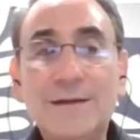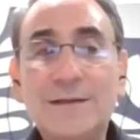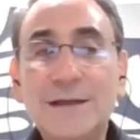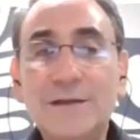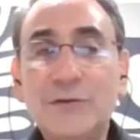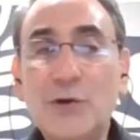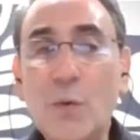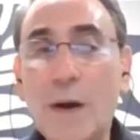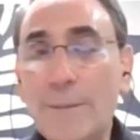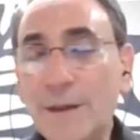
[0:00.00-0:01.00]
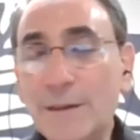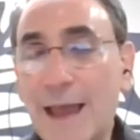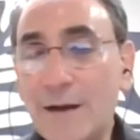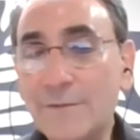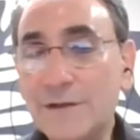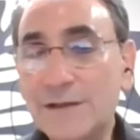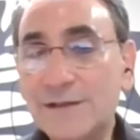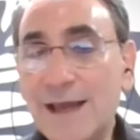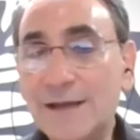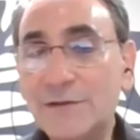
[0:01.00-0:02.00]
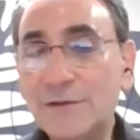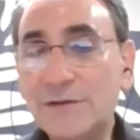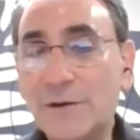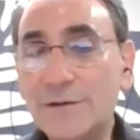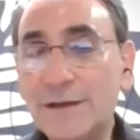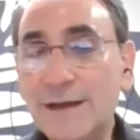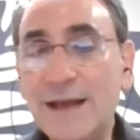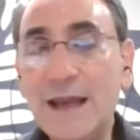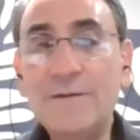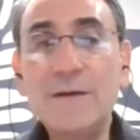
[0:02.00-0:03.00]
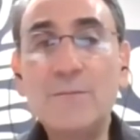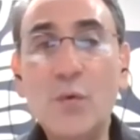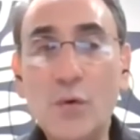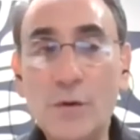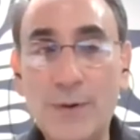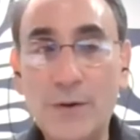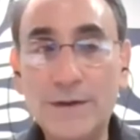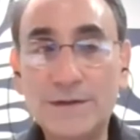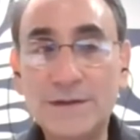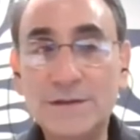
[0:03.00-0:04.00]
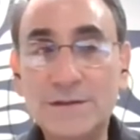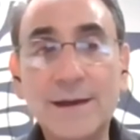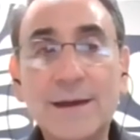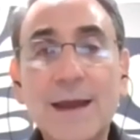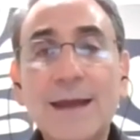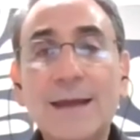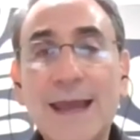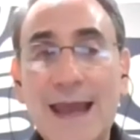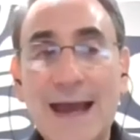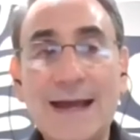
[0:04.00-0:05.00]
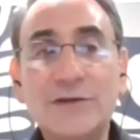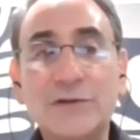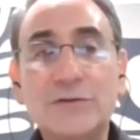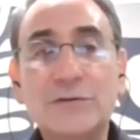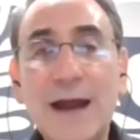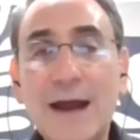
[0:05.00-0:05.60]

You see, as you go up the ladder of success, you start to get even more bonuses like cash and